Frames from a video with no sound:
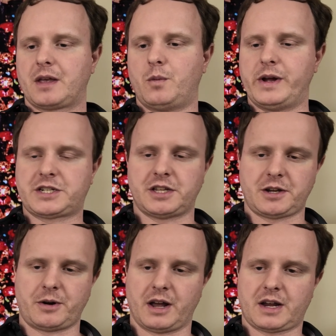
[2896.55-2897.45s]
Wish that
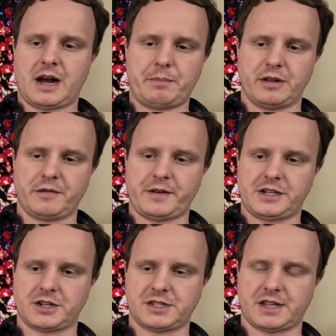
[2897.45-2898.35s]
there were a couple of
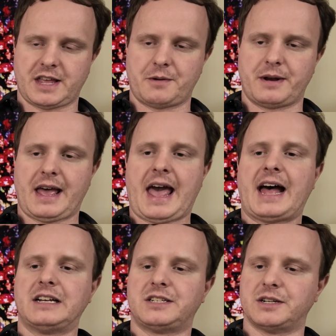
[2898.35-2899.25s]
features that they would
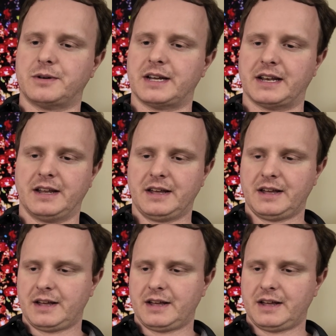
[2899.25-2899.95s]
add to it.